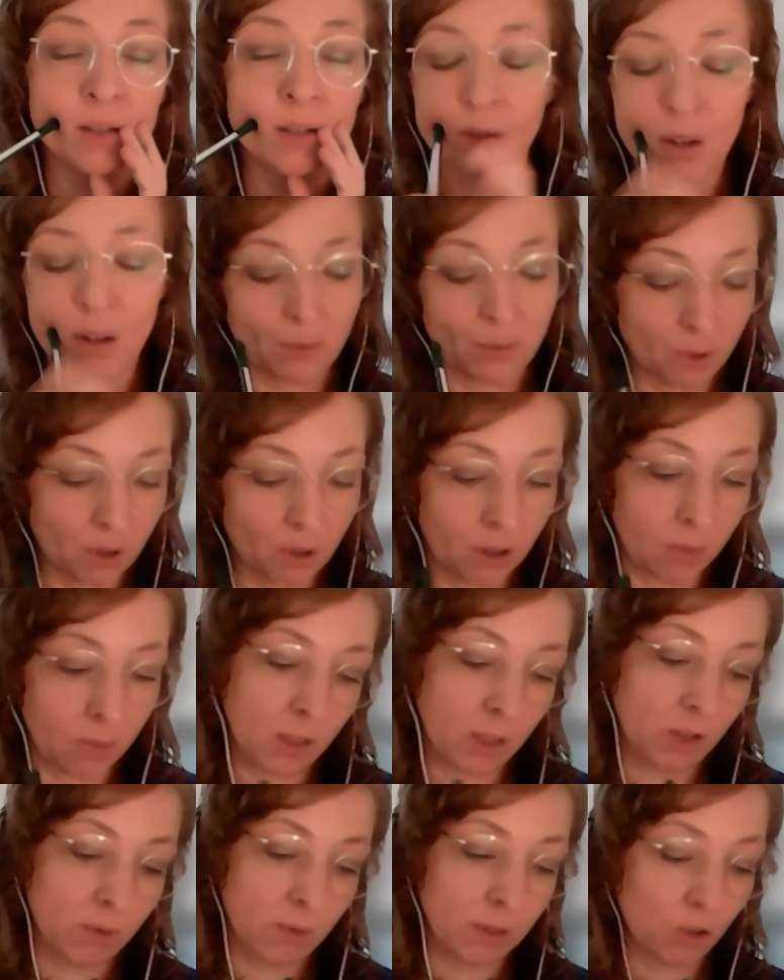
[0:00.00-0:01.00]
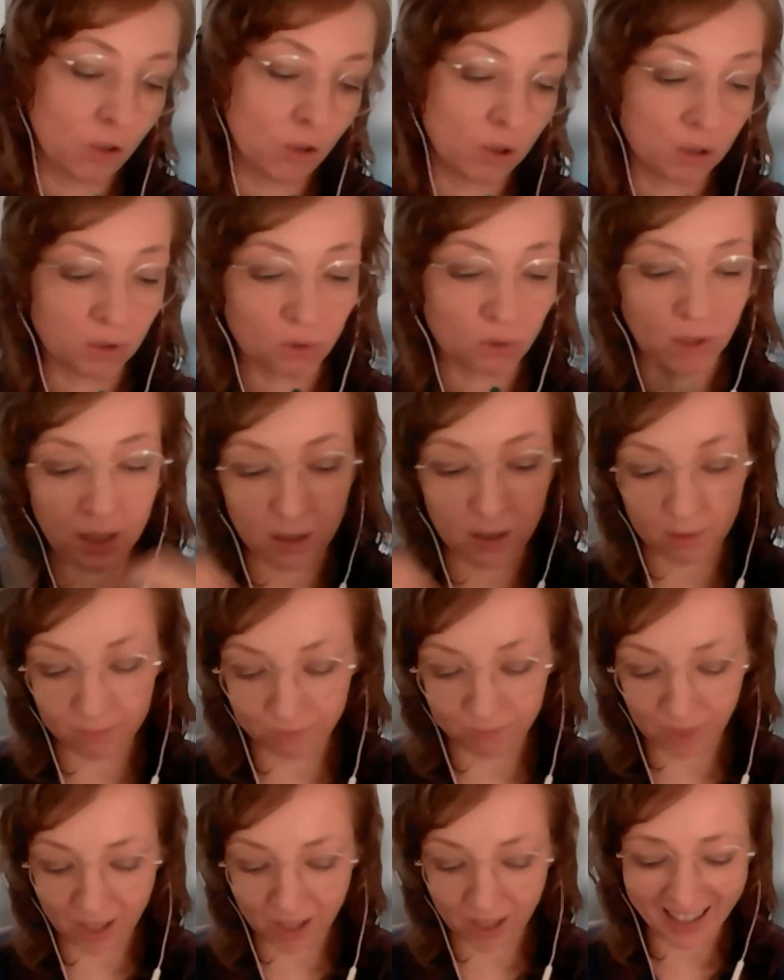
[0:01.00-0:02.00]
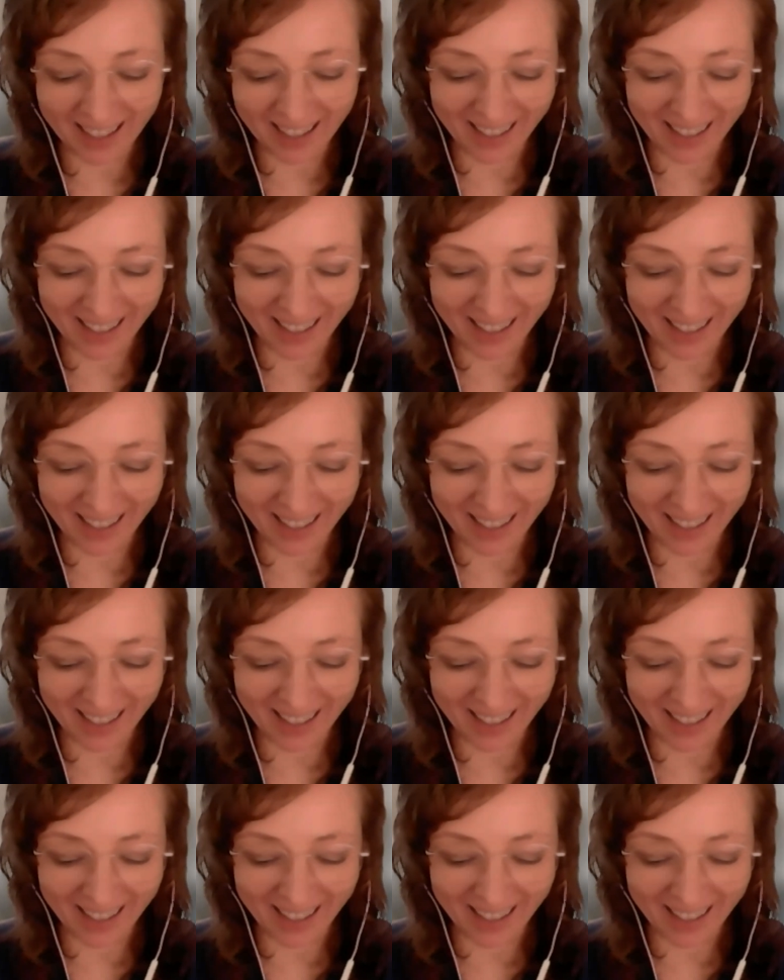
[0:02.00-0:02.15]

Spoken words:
So, no, I forgot my question. Great.